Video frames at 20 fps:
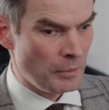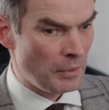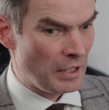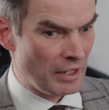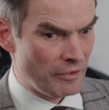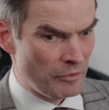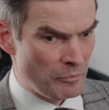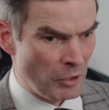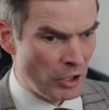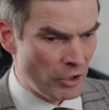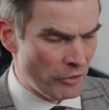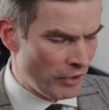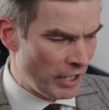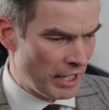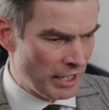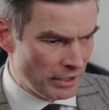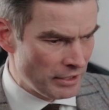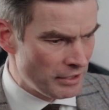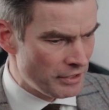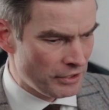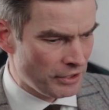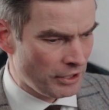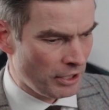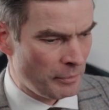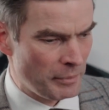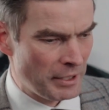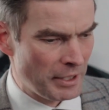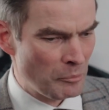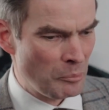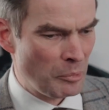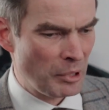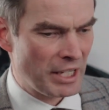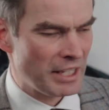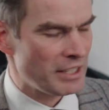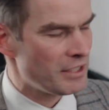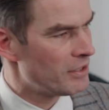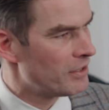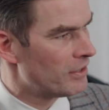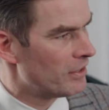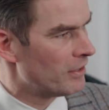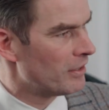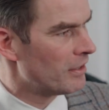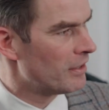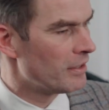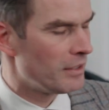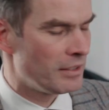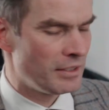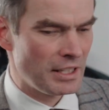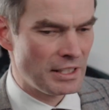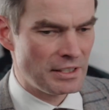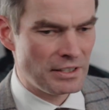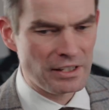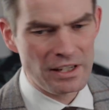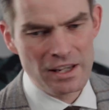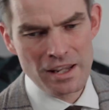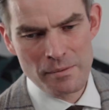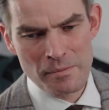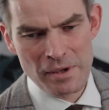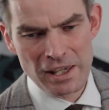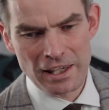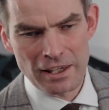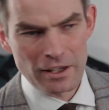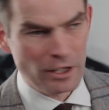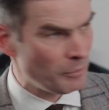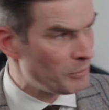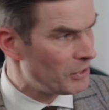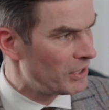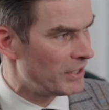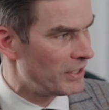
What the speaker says: I have Mark Rylance coming past day to day, making cups